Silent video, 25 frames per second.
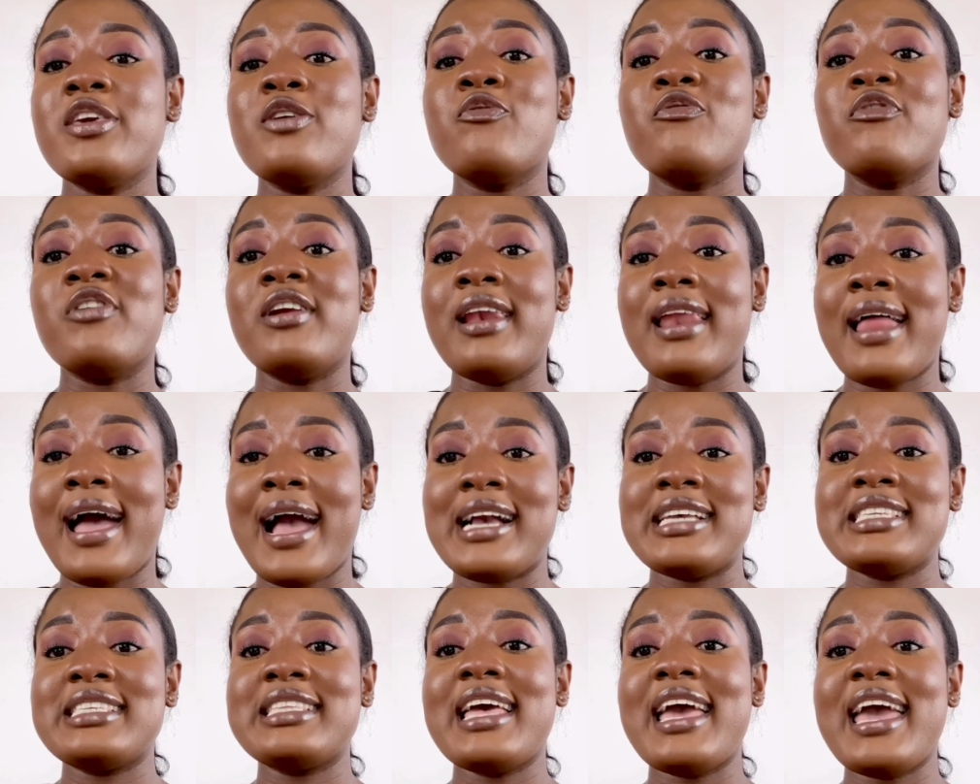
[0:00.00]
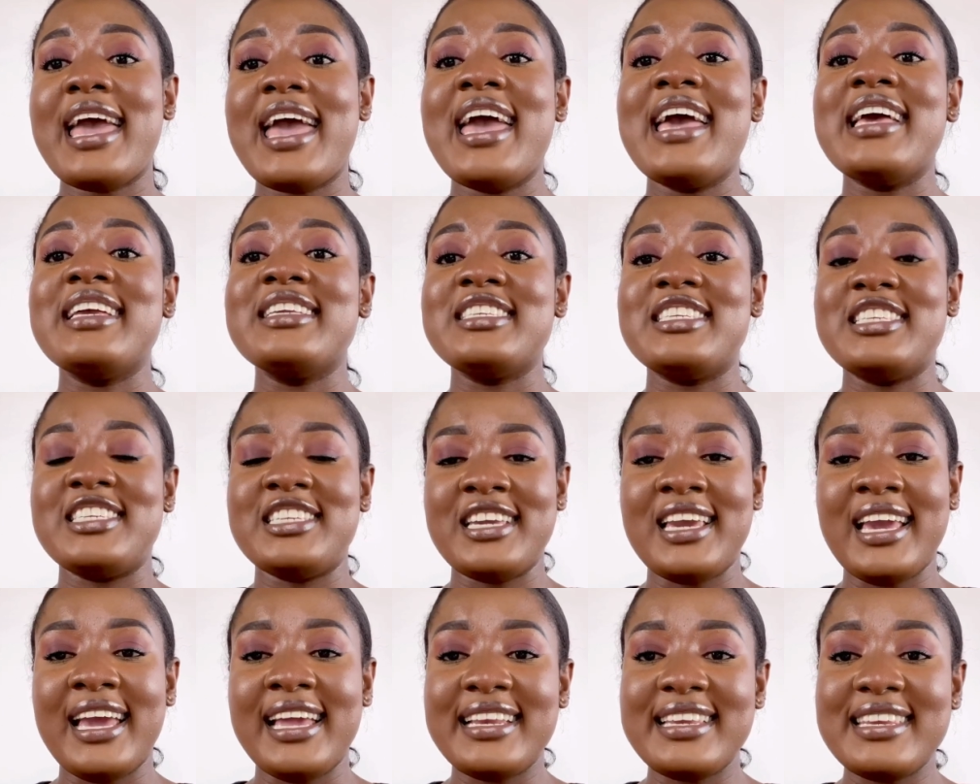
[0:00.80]
relaxed hair
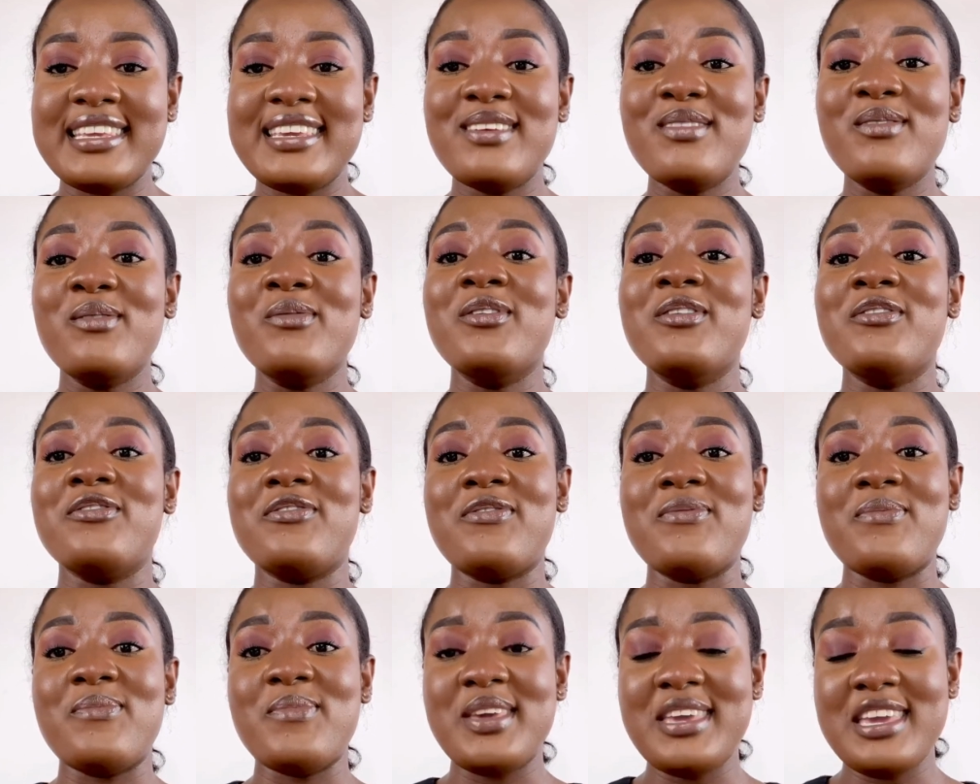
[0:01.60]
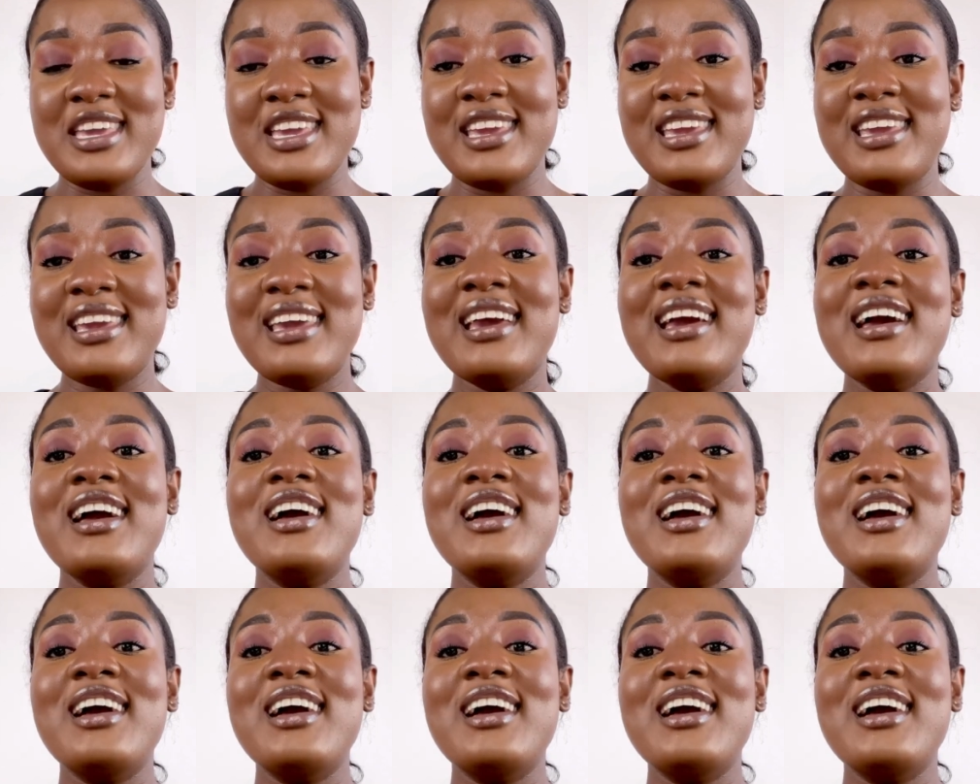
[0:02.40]
journey with me,